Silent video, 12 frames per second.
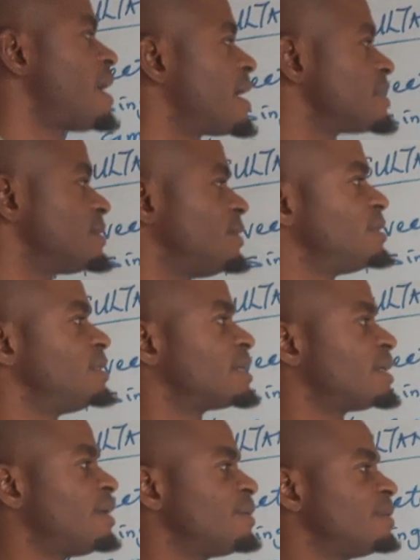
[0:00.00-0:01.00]
I get
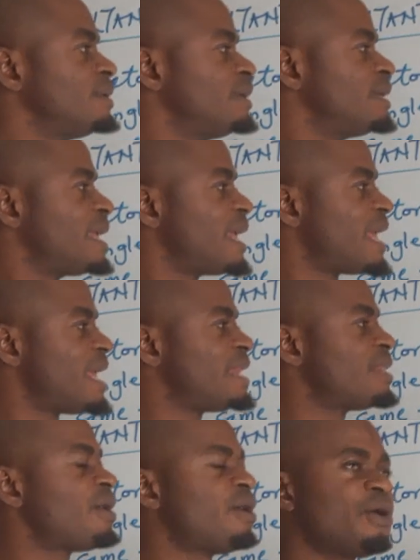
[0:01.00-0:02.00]
it now.
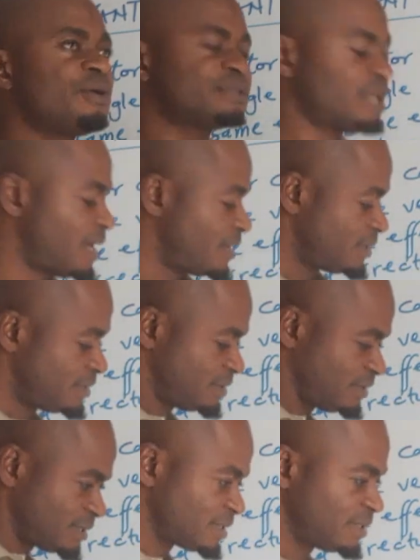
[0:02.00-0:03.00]
In order,
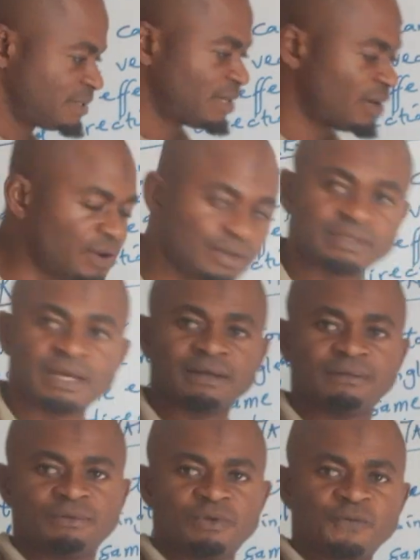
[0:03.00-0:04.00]
this is the order.
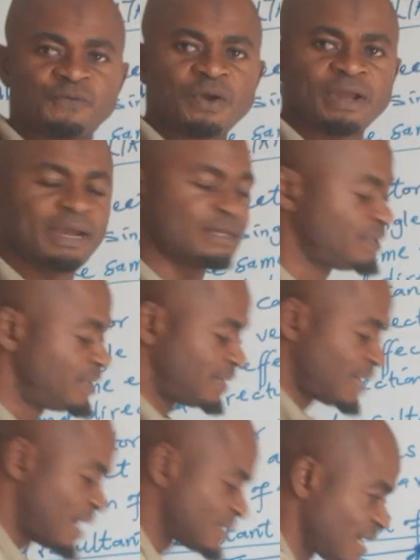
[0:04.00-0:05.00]
Don't forget,
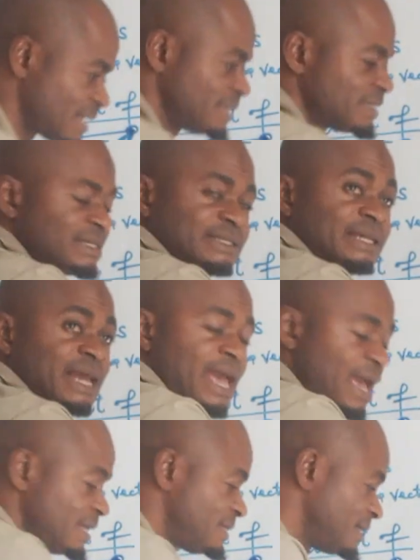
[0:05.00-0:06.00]
I said this is the
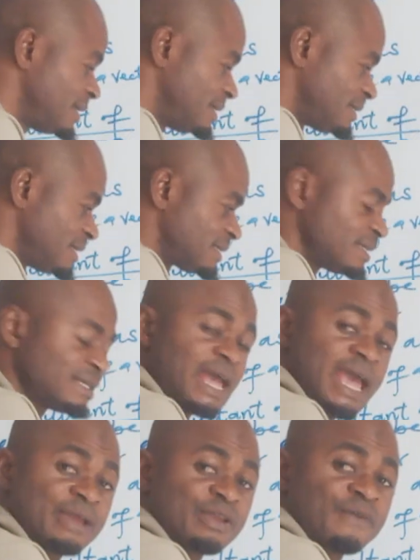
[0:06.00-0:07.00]
head, this is
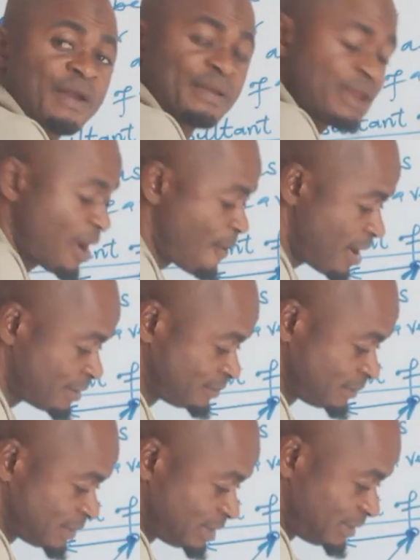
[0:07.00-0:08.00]
the head of another
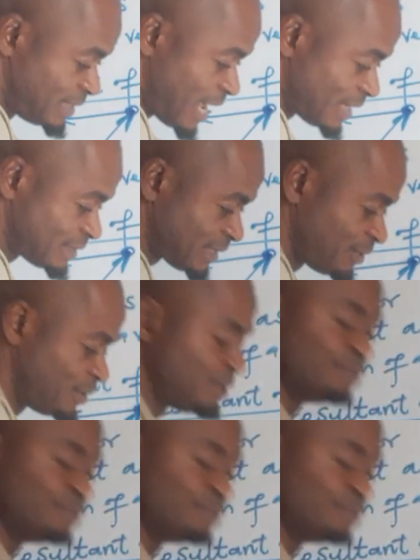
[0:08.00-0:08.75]
one, their tail